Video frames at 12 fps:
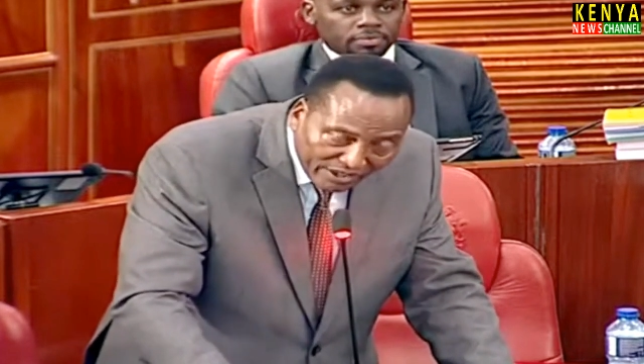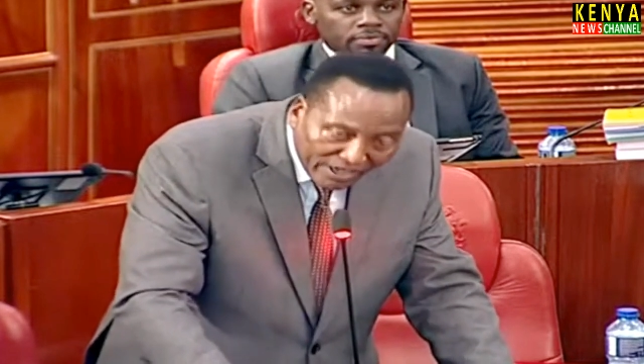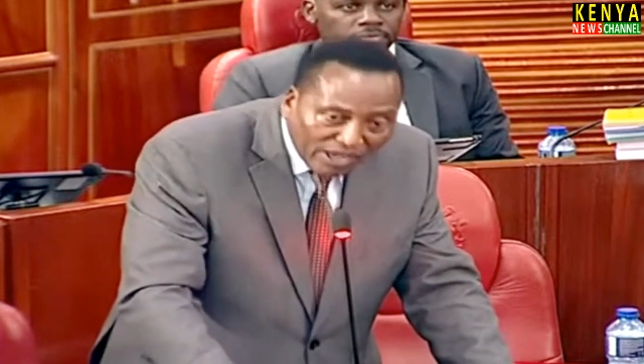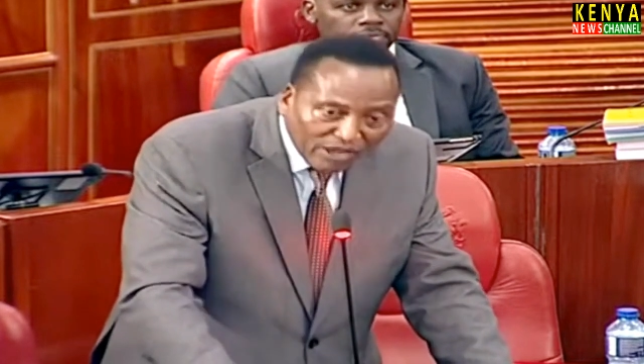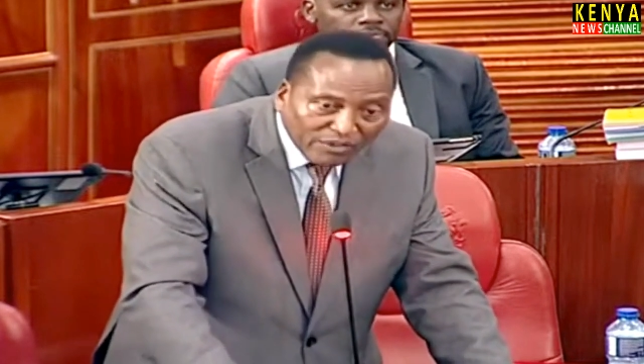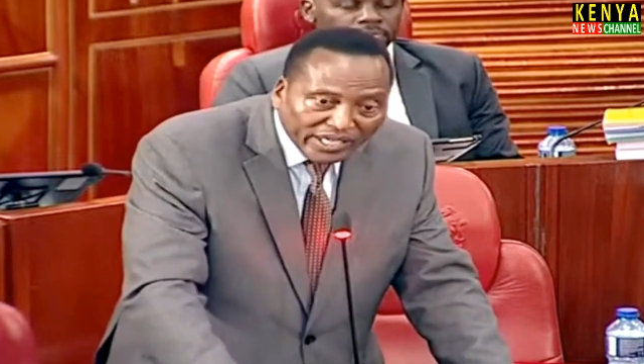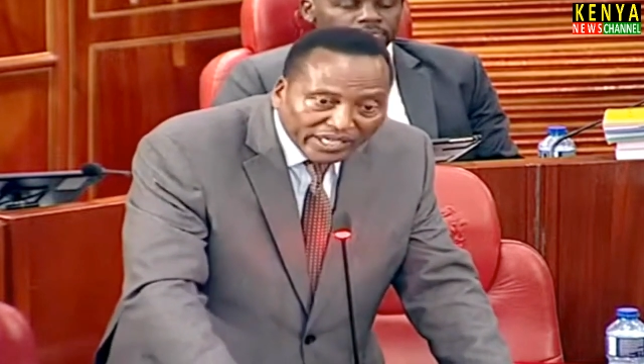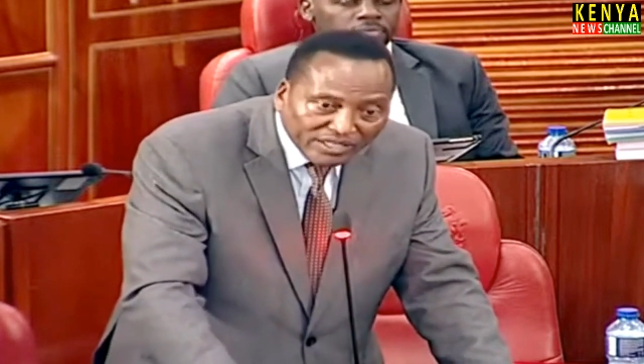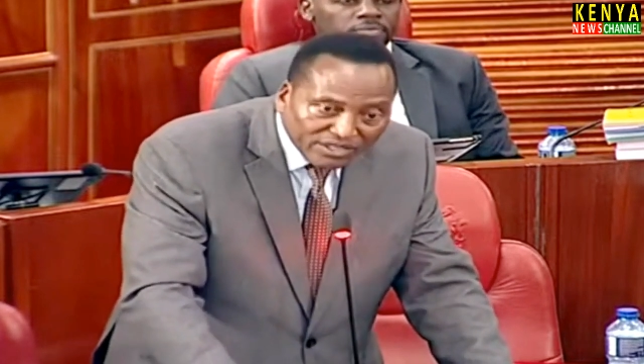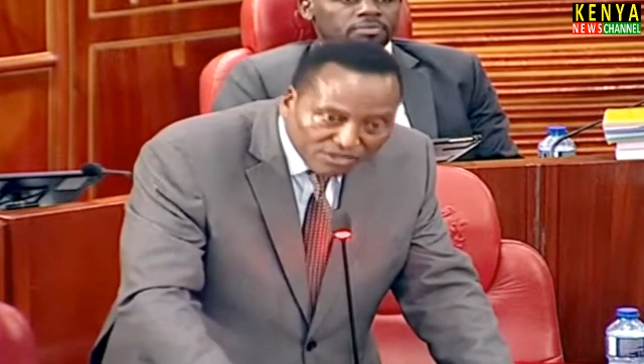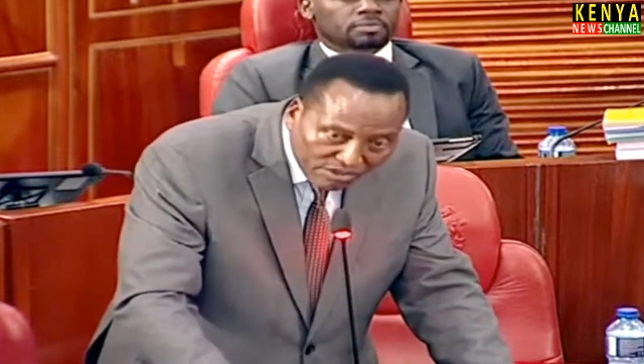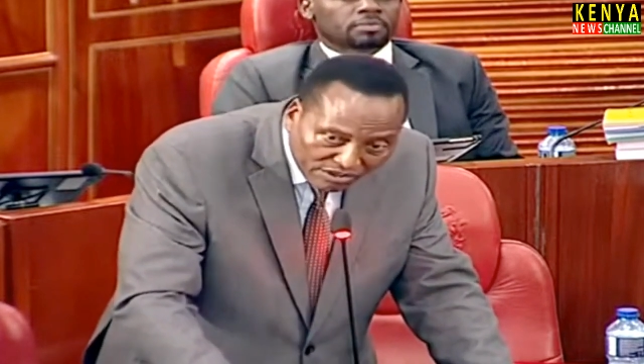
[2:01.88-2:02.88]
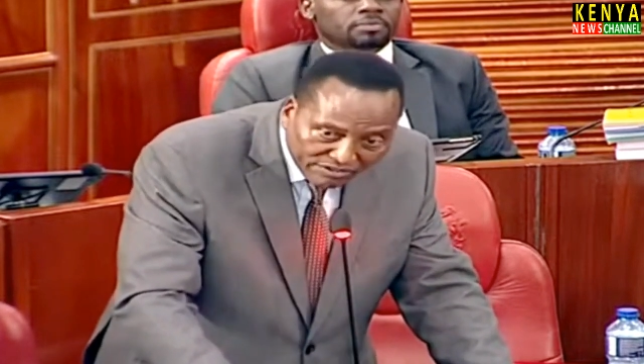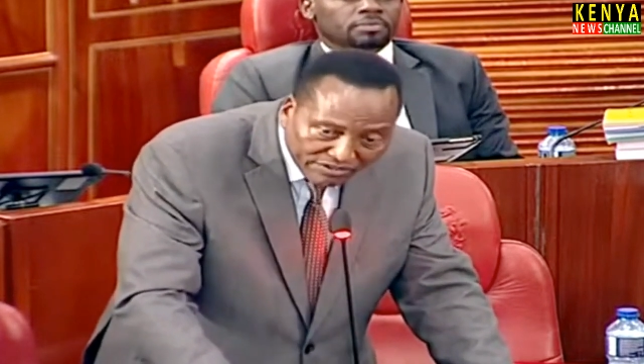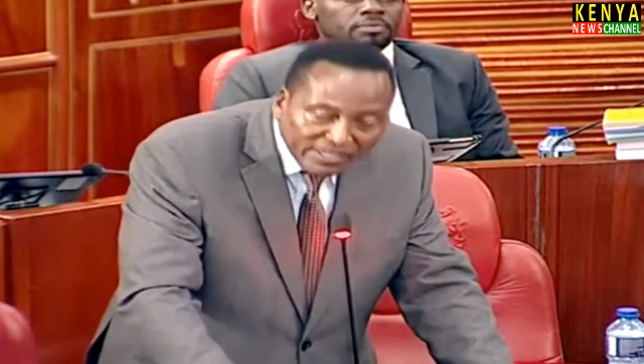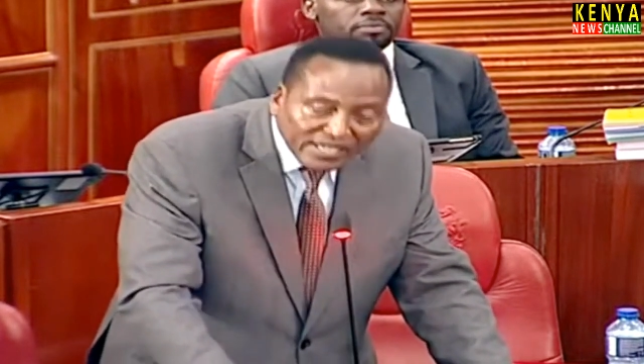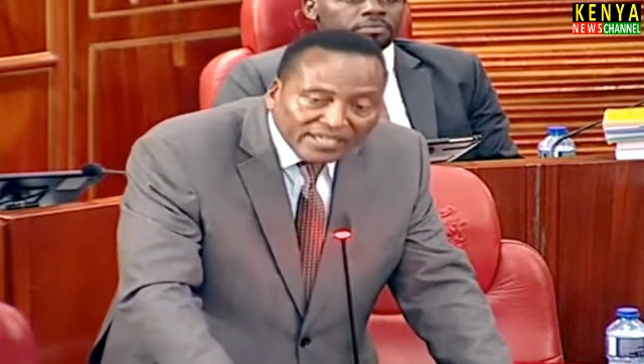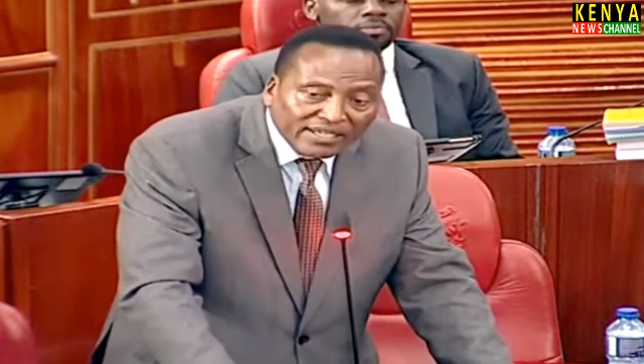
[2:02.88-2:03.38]
on how we can
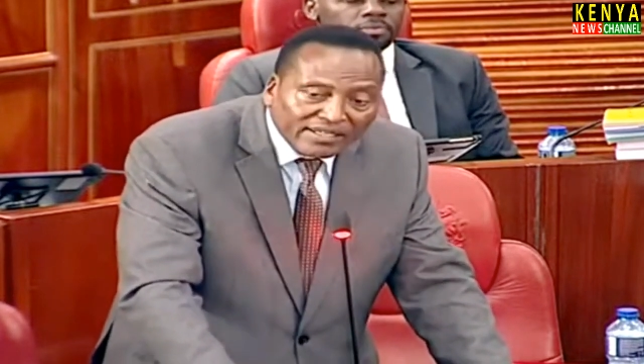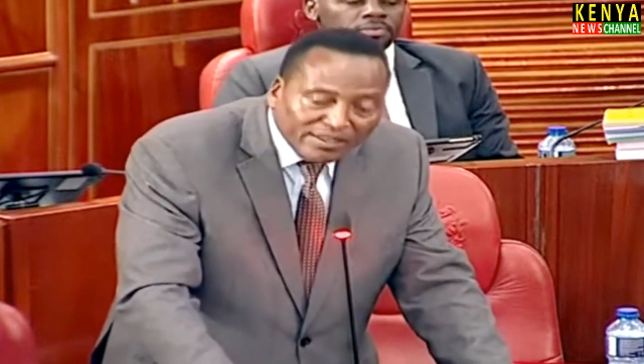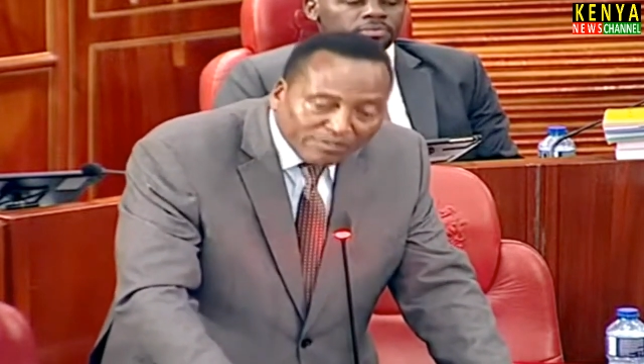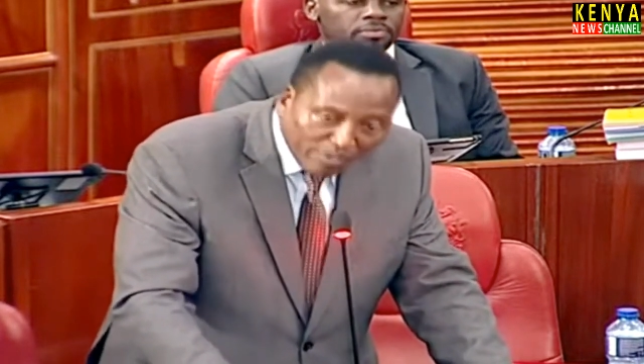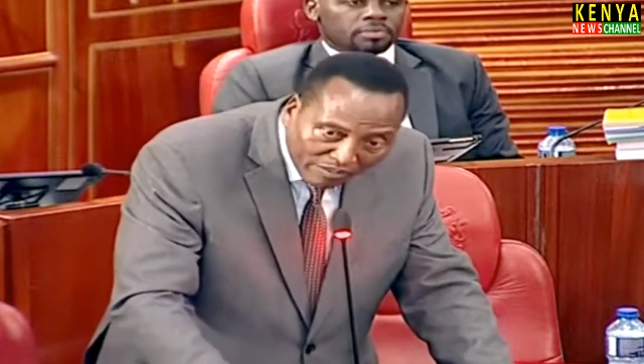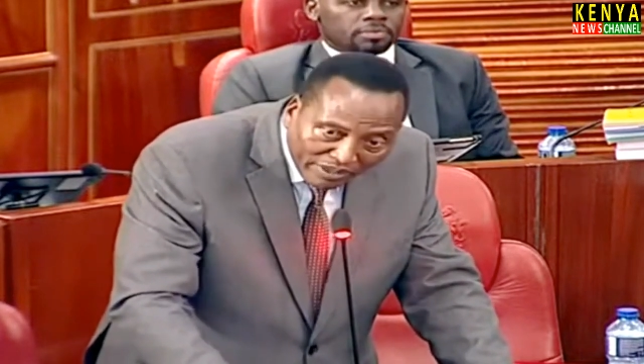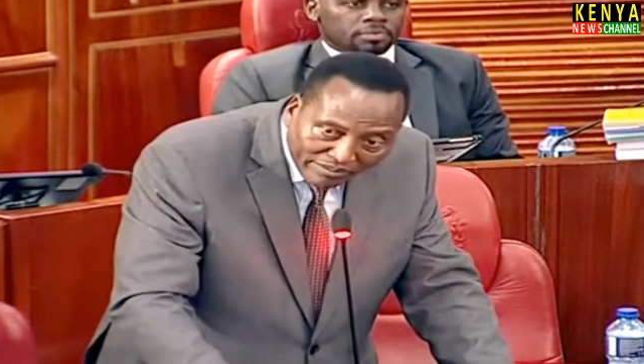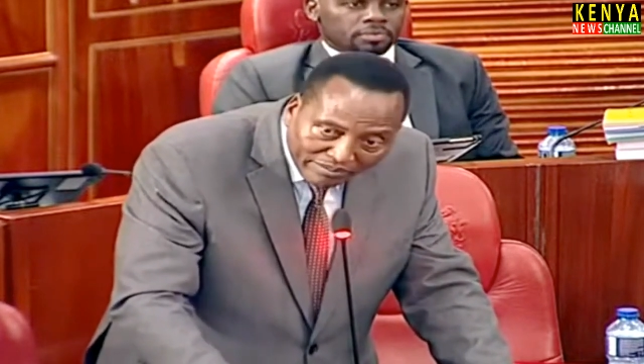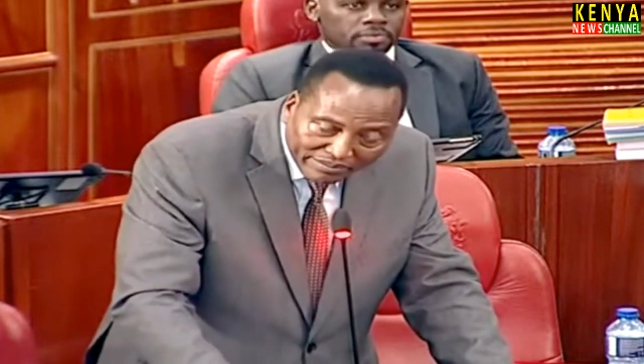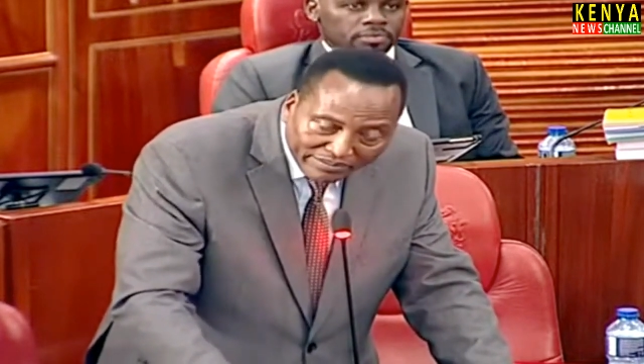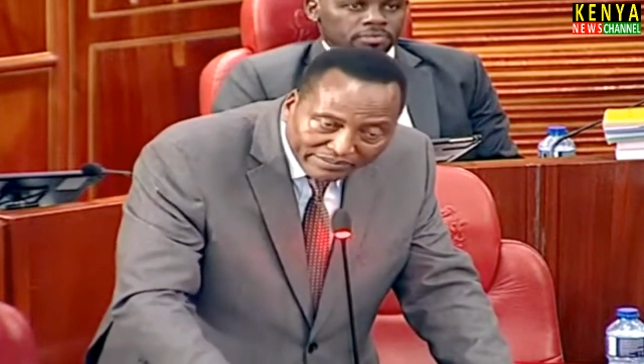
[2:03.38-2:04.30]
solve the problem.